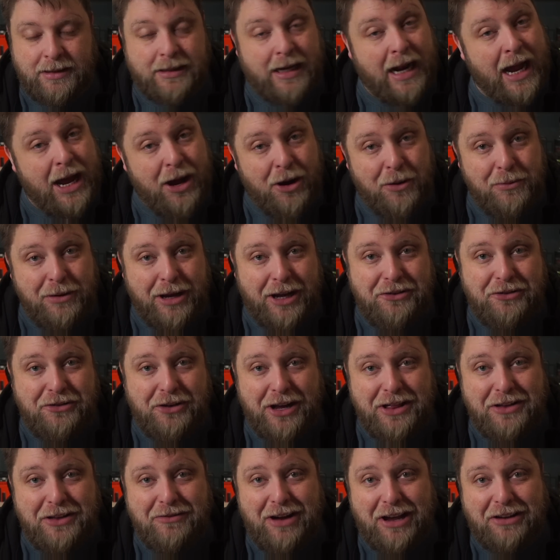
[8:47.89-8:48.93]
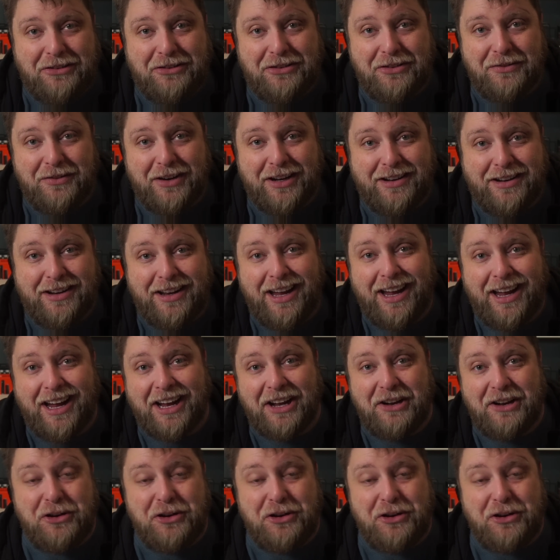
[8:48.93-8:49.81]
and I hope you enjoy the rest of your day.